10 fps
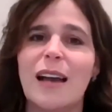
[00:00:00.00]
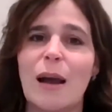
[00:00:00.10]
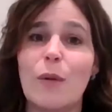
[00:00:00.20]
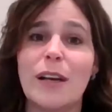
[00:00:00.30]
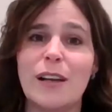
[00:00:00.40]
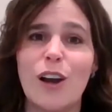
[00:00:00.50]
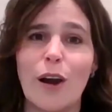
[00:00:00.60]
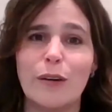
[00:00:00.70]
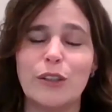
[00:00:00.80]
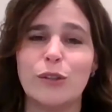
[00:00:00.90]
I want to
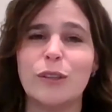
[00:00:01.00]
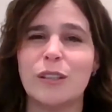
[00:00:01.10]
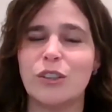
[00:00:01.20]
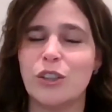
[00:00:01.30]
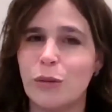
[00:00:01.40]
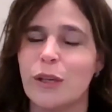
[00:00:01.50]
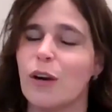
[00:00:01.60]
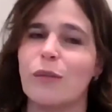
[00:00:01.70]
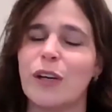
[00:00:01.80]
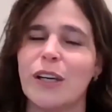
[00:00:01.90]
encourage you to chew it
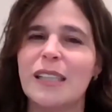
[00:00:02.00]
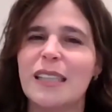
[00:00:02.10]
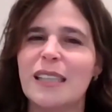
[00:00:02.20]
over,